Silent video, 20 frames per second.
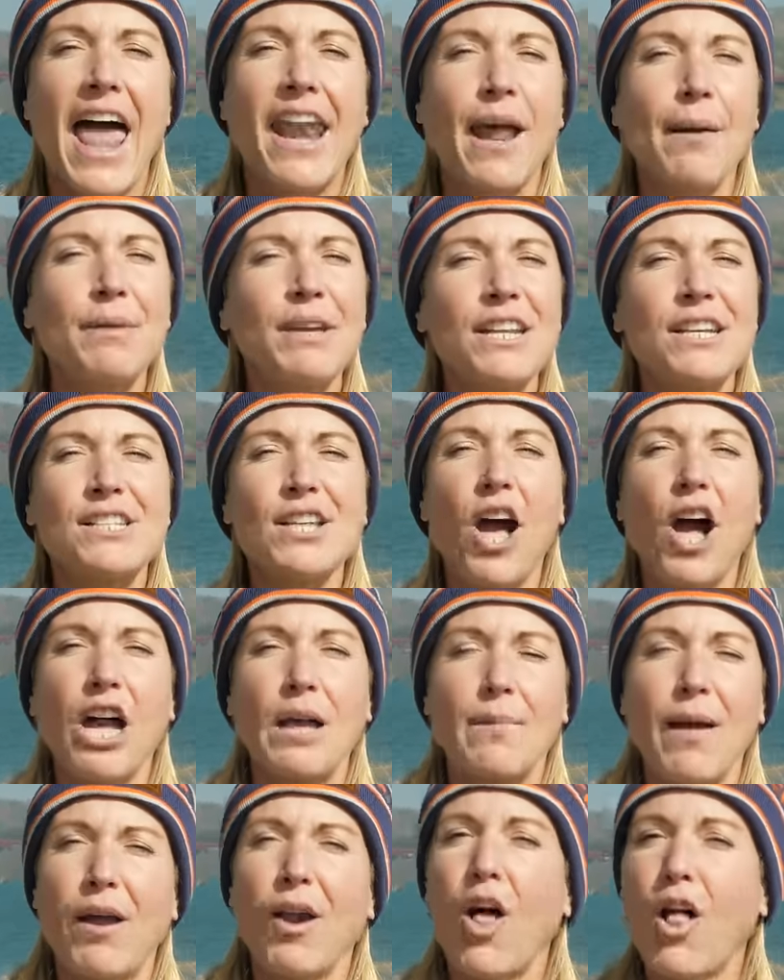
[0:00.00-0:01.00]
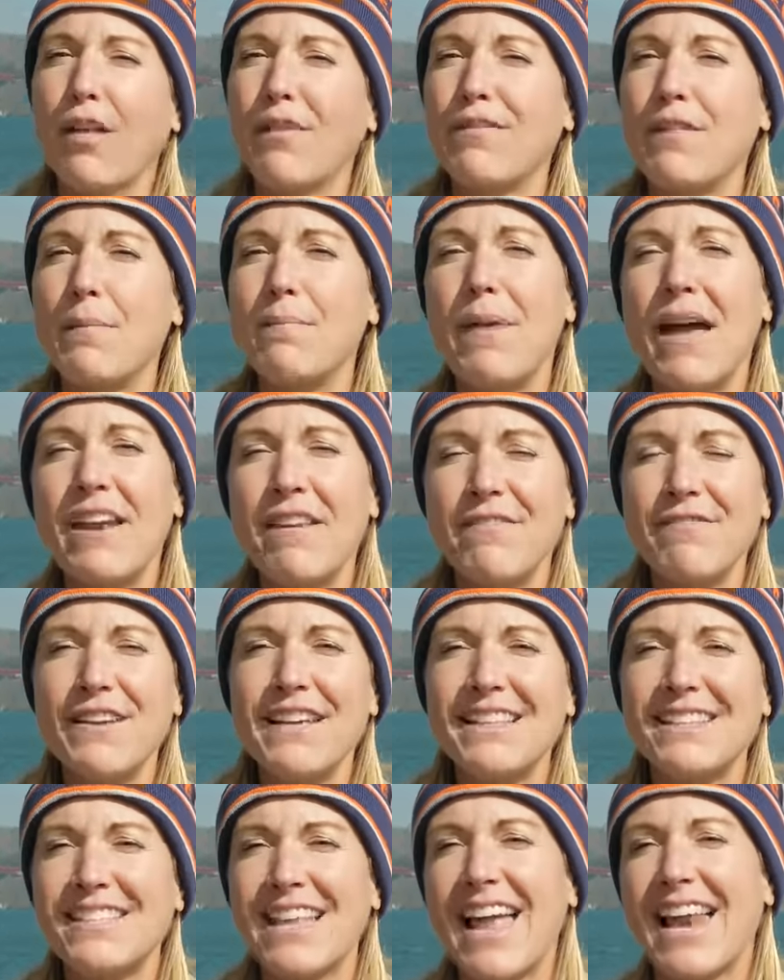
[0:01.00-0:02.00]
and I'm going to talk about all of the
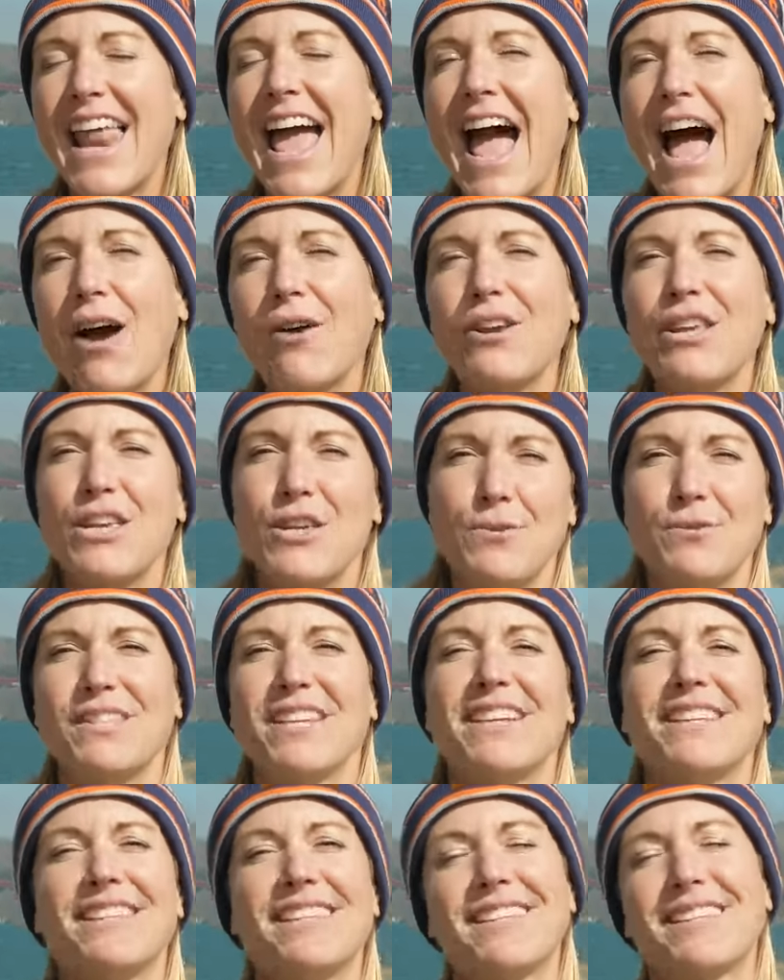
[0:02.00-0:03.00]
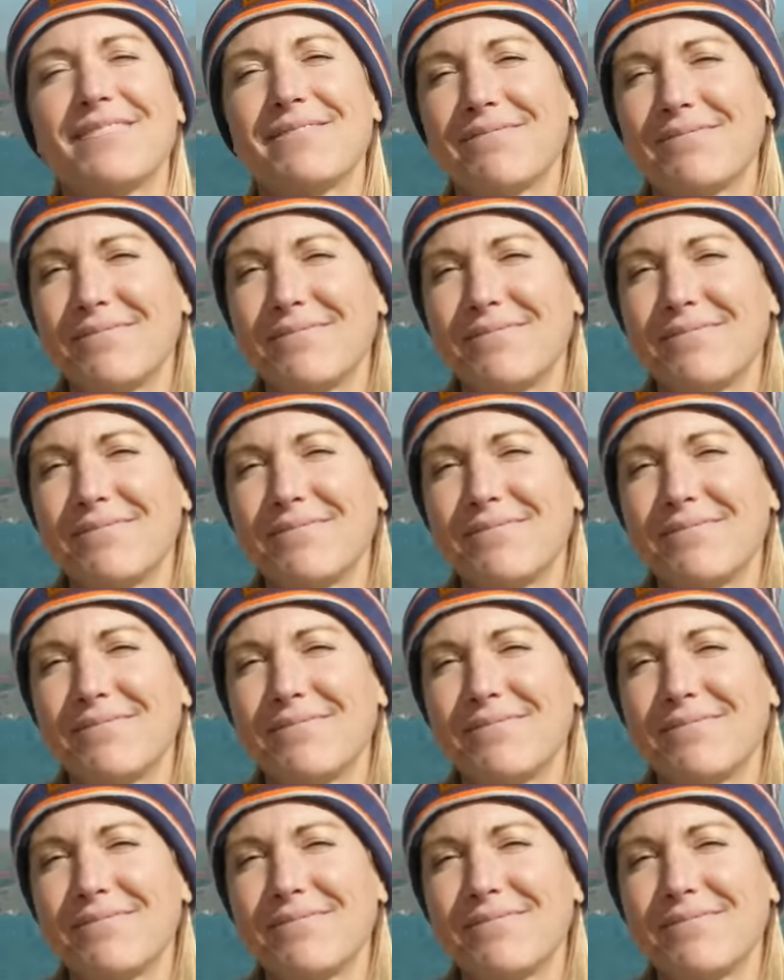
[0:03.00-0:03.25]
benefits and how to use it.